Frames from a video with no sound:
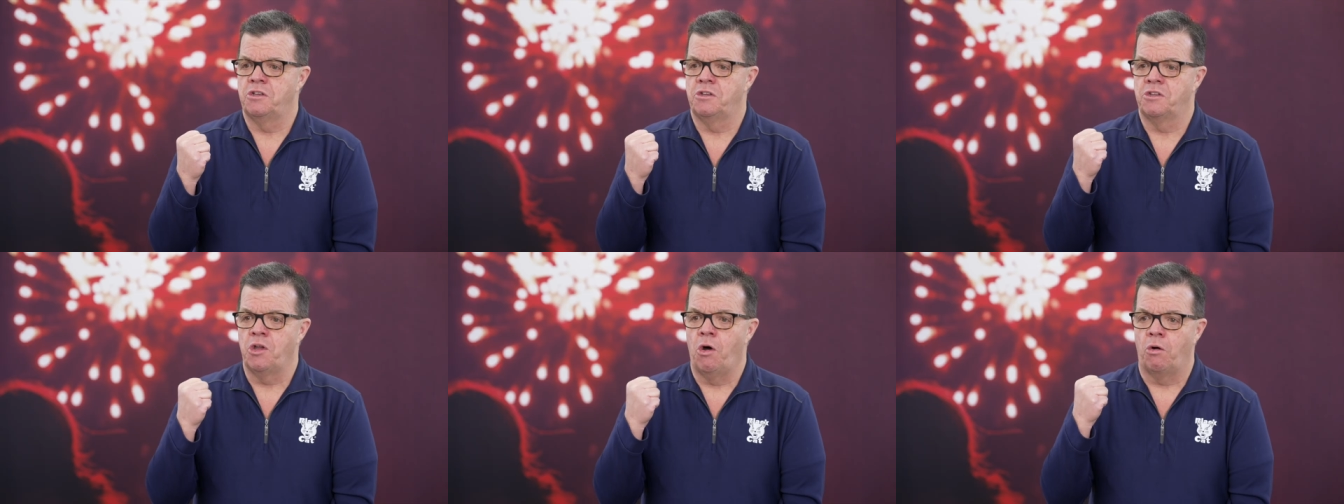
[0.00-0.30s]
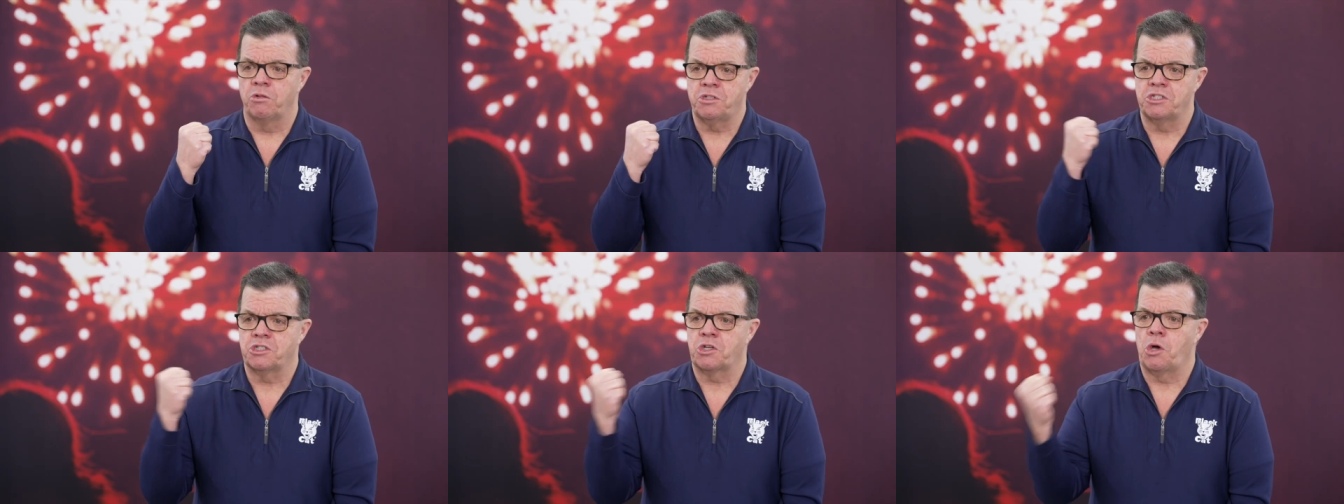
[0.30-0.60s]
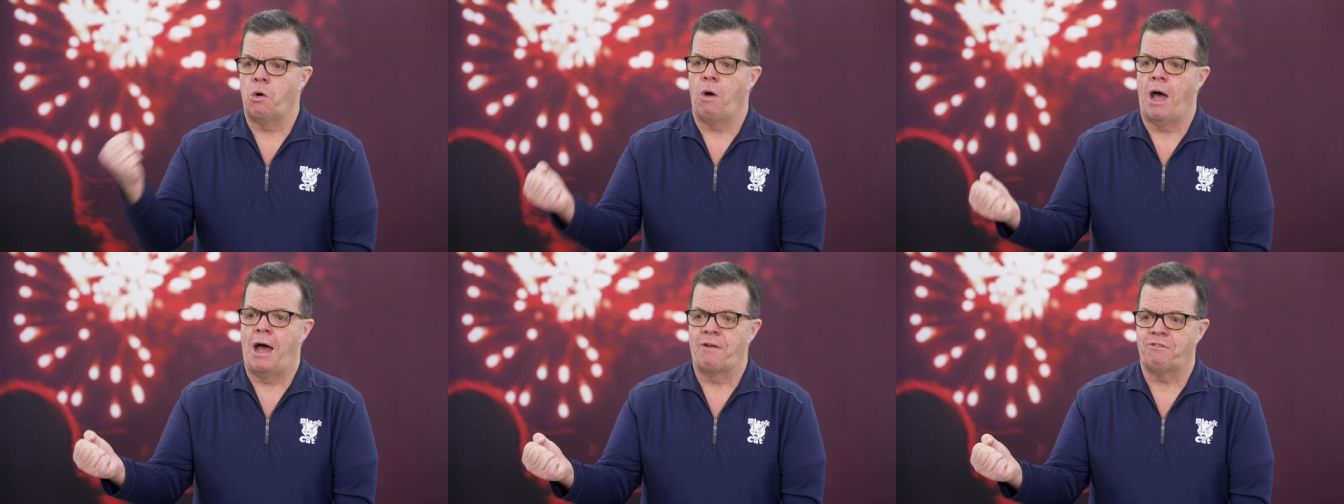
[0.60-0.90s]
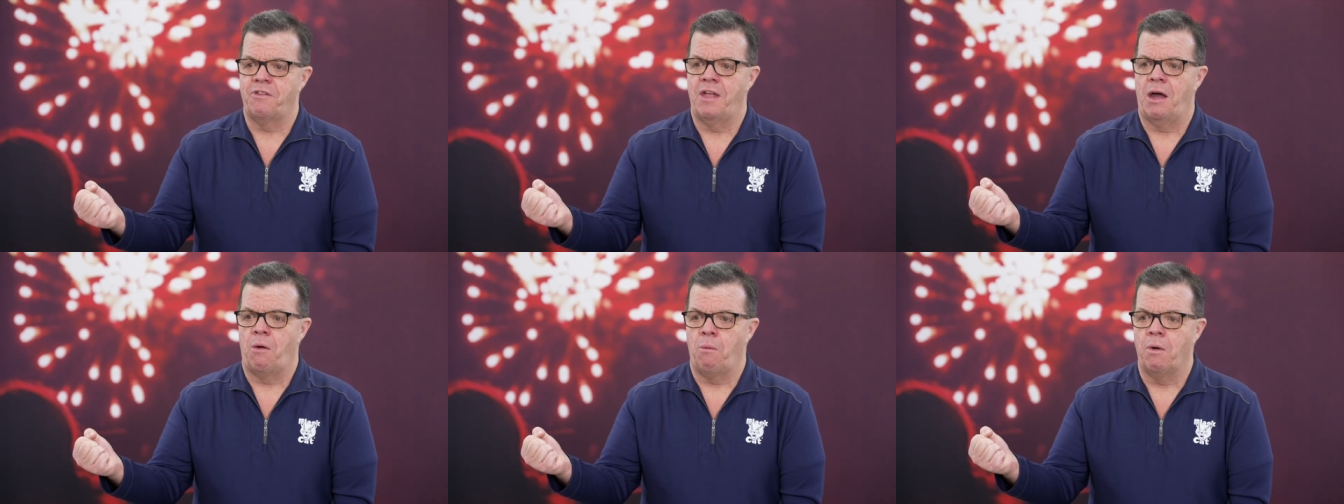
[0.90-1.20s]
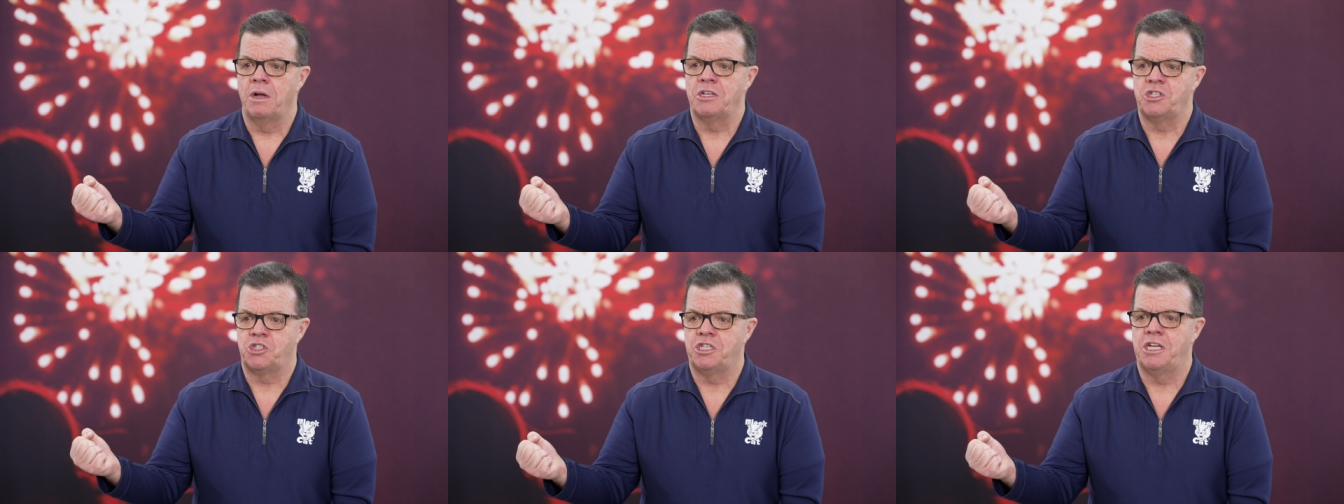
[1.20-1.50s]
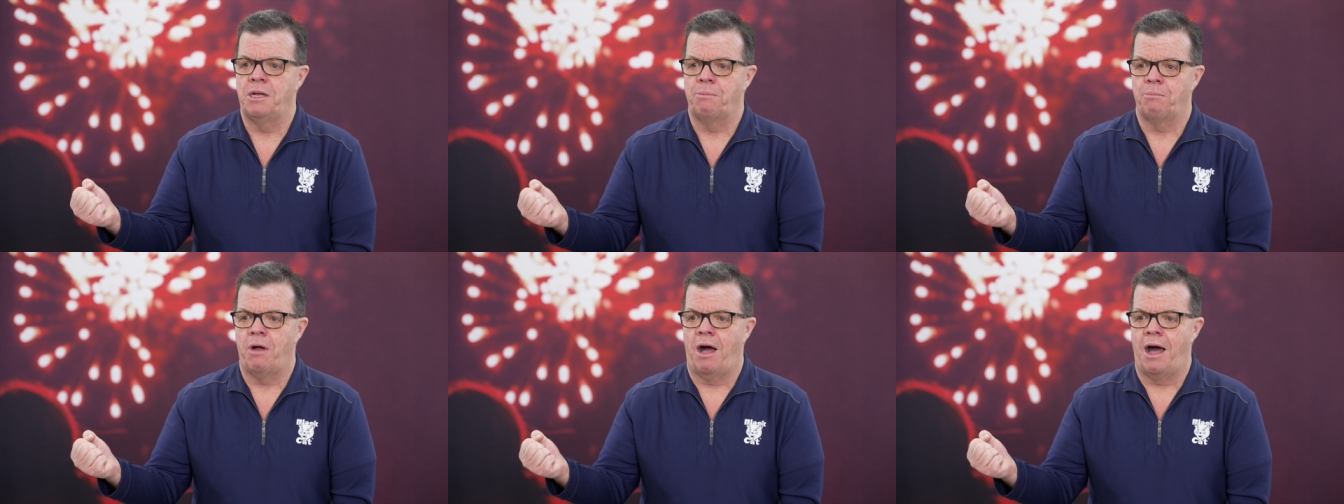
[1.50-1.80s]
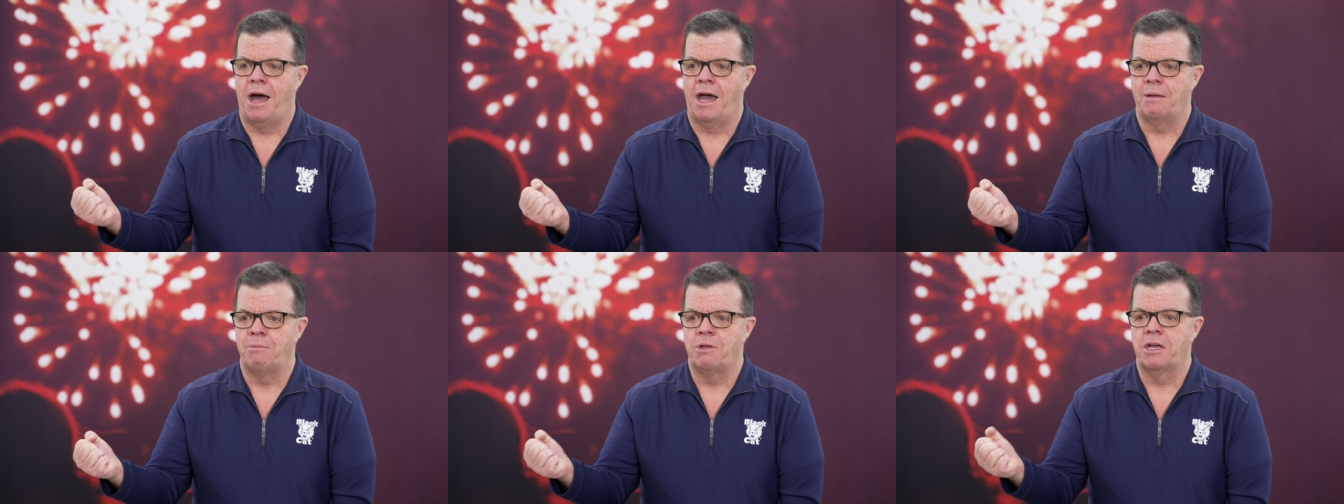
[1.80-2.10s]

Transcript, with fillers: don't just go after that one cheap item.